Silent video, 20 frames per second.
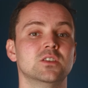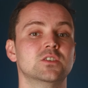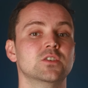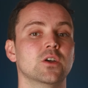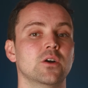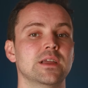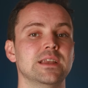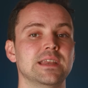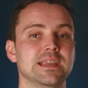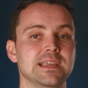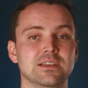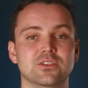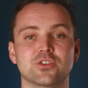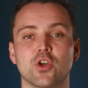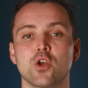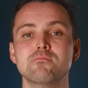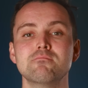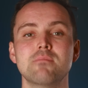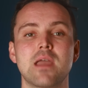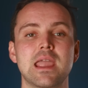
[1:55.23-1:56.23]
Tiny,
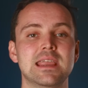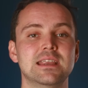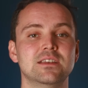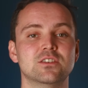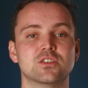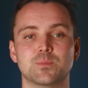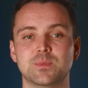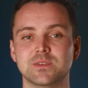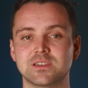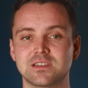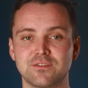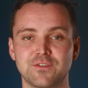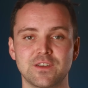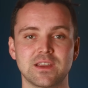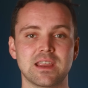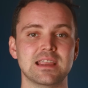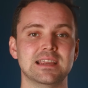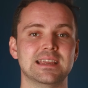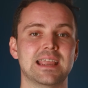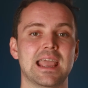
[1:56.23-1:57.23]
domain
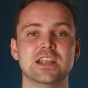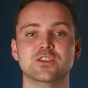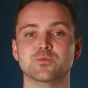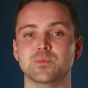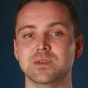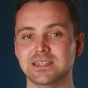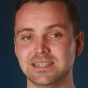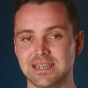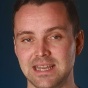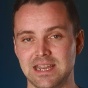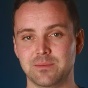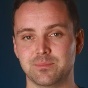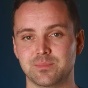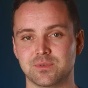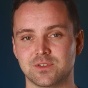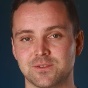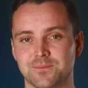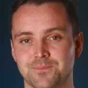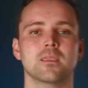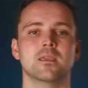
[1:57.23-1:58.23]
specific engagement
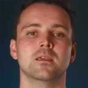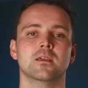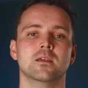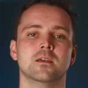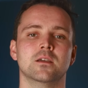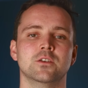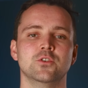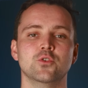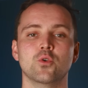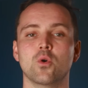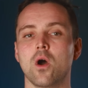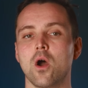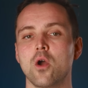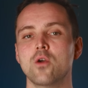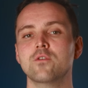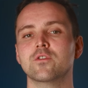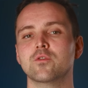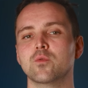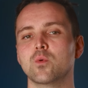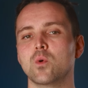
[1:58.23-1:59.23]
dips. Your
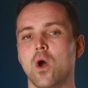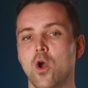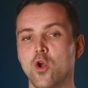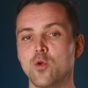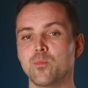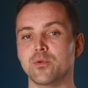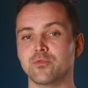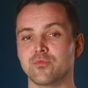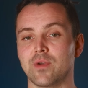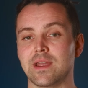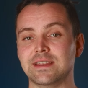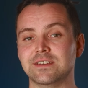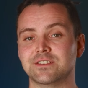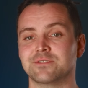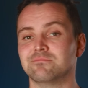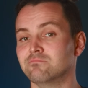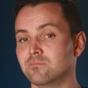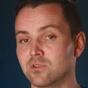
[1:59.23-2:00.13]
overall open rate